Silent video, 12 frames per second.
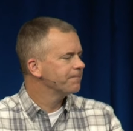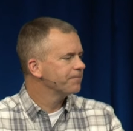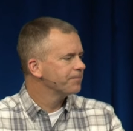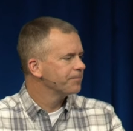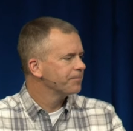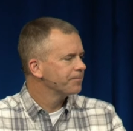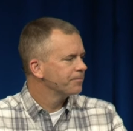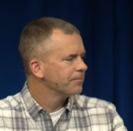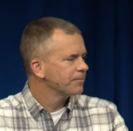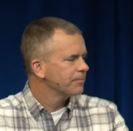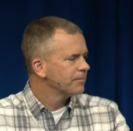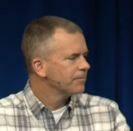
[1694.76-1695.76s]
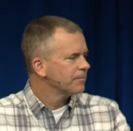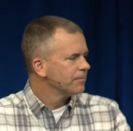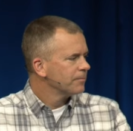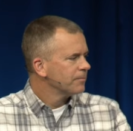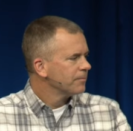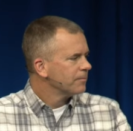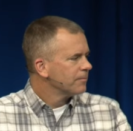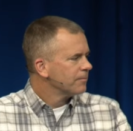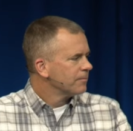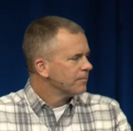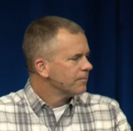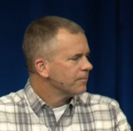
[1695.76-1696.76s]

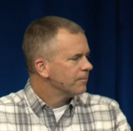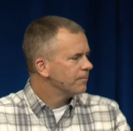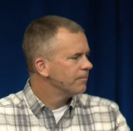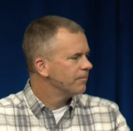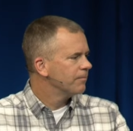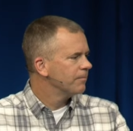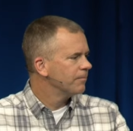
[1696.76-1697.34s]
(silence)